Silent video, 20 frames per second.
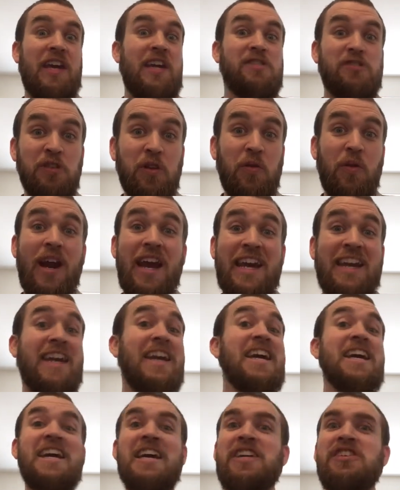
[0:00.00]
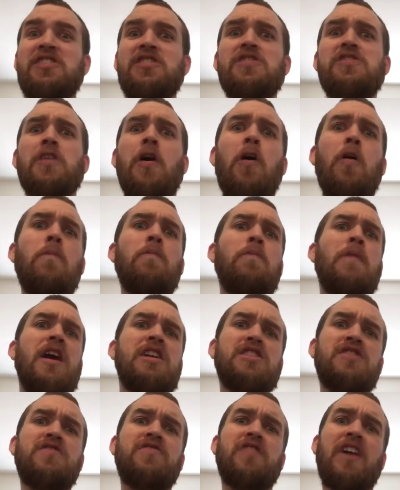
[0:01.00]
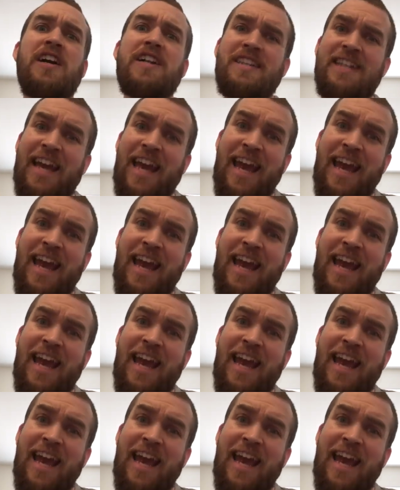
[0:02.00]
It's great. He's so much fun to